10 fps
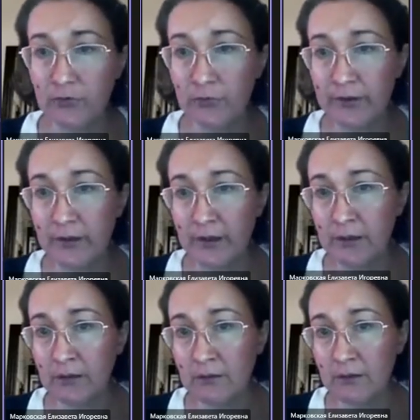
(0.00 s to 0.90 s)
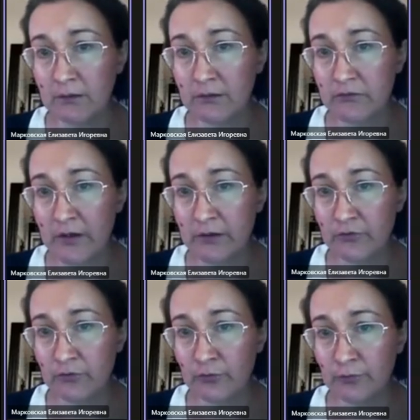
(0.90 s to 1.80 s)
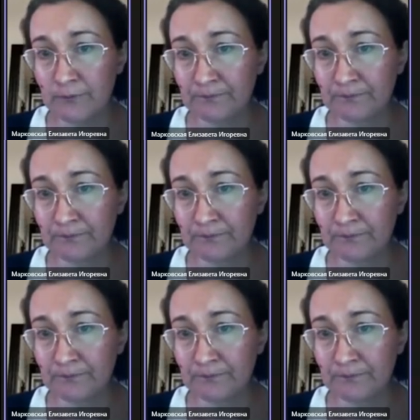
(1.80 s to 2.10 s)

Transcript: So again, I try to